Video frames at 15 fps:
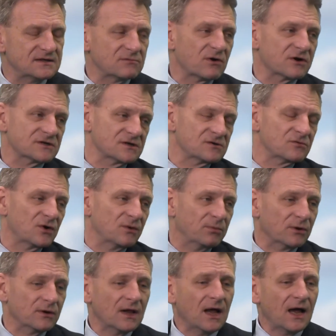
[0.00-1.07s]
the Russian
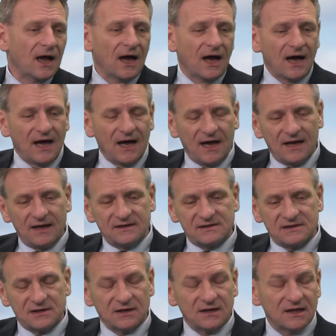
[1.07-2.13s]
ruble. And
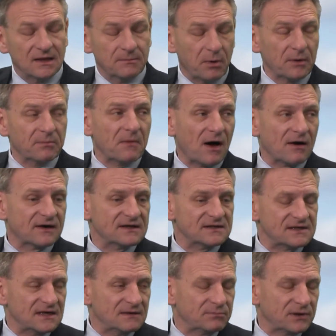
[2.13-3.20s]
certainly the bond market's seen